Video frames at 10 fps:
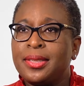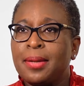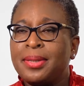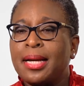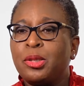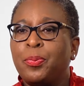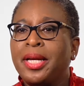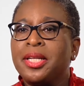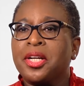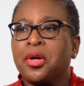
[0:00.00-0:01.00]
Sometimes
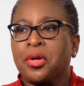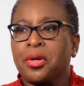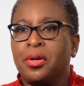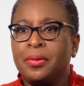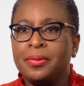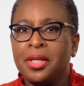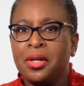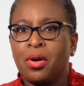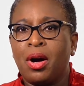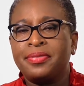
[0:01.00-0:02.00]
being a girl,
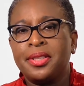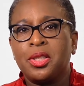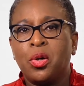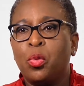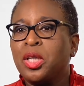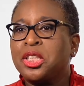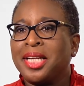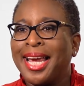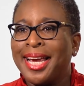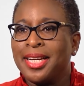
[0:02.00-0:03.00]
you're often told what
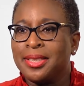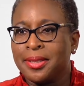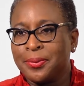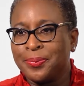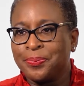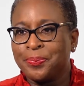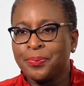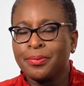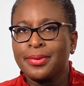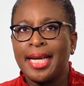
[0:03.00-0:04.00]
you can't do.
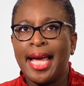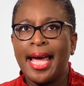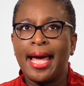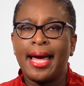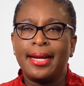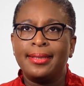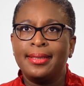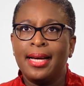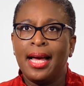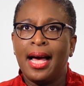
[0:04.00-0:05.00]

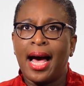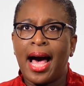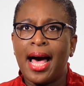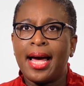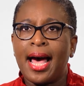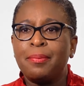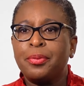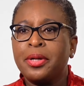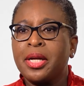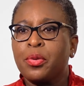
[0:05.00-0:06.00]
And I, I'm
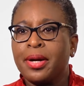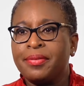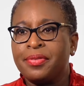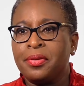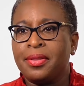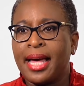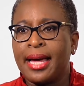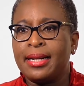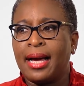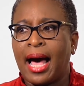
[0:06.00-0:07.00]
pretty grateful
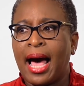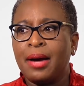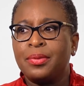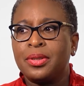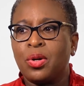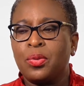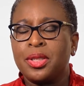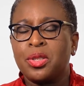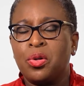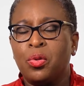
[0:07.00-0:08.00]
that I was
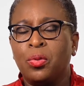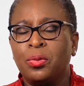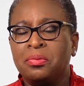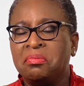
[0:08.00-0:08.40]
always told